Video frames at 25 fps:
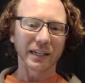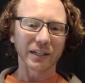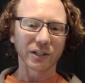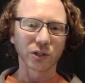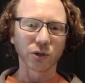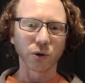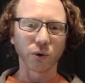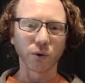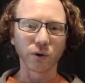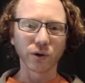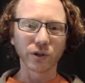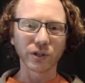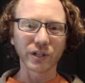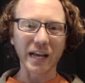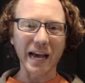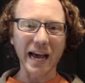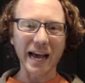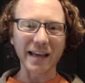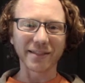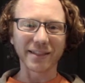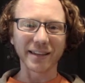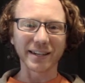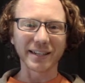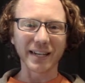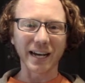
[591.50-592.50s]
stores
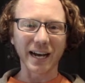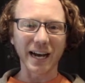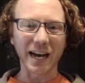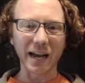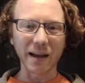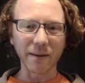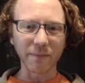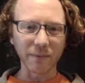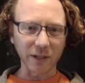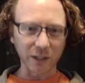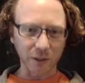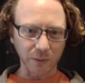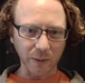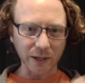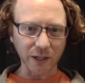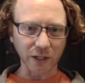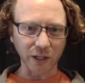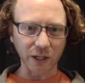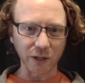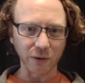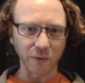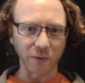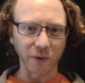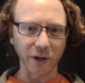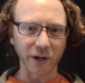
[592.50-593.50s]
at the time,
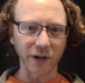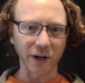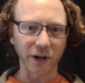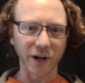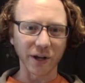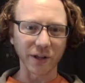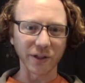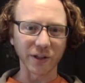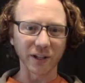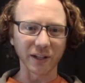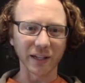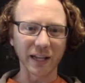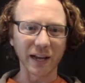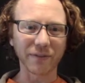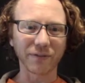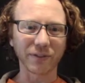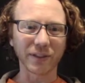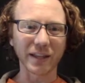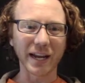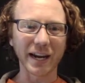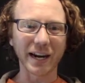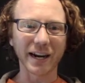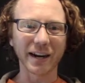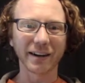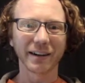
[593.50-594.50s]
especially the one on the
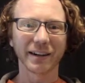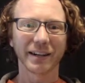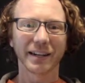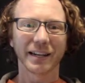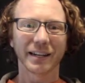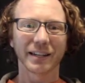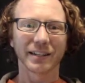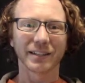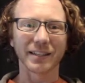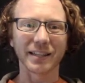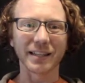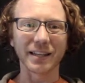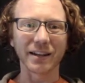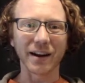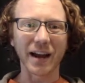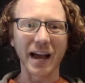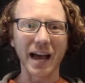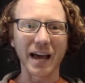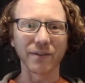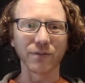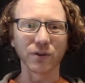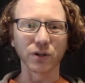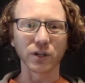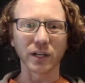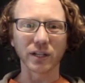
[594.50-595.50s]
left there. You see they're
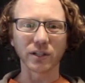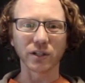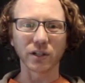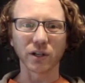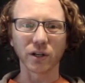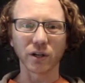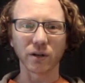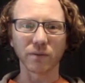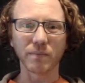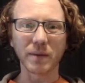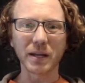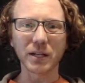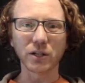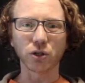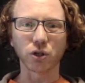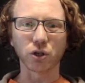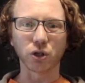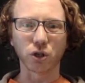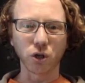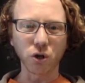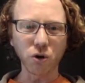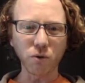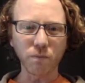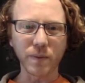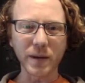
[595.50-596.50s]
advertising a men's
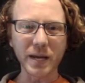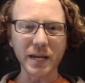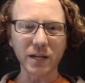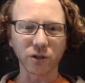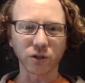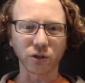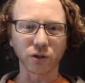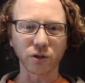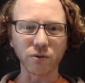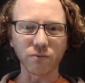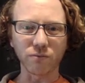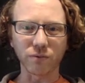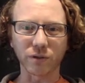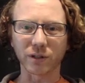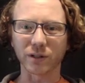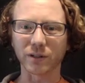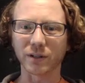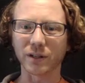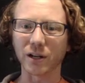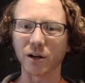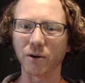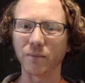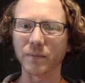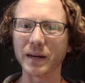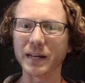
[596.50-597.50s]
two-piece suit,
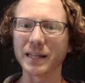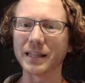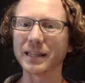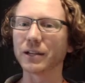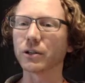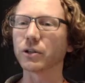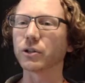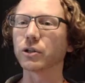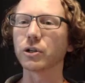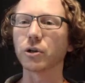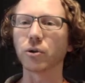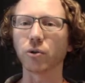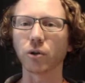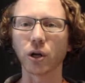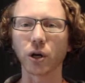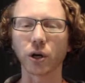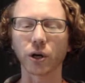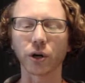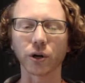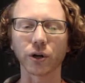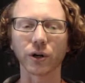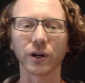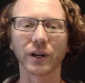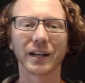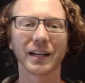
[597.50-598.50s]
meaning there's no
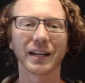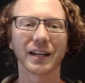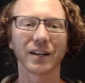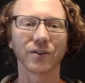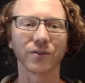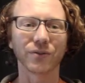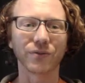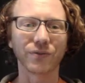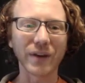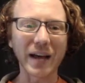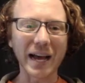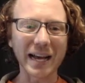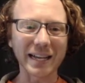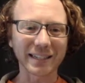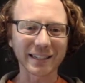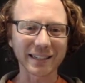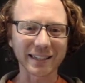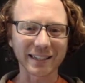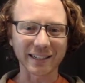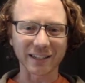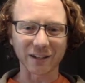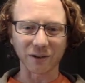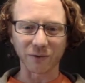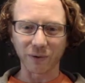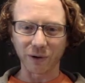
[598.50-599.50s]
longer
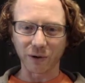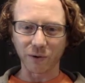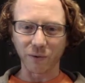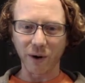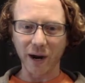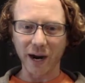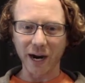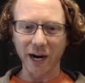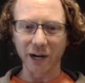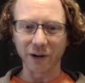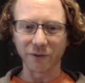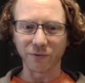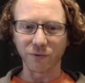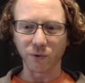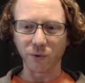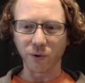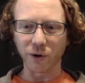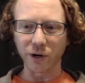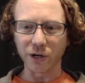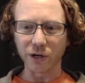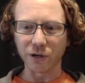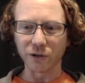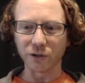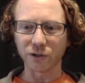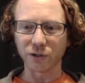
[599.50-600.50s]
vests required
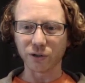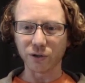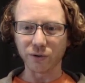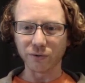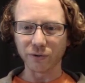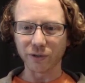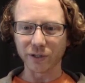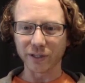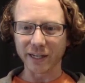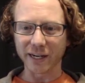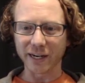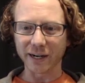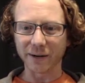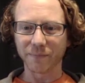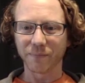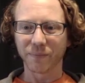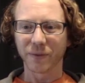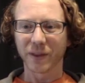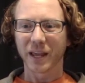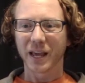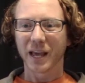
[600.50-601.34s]
for your suits there.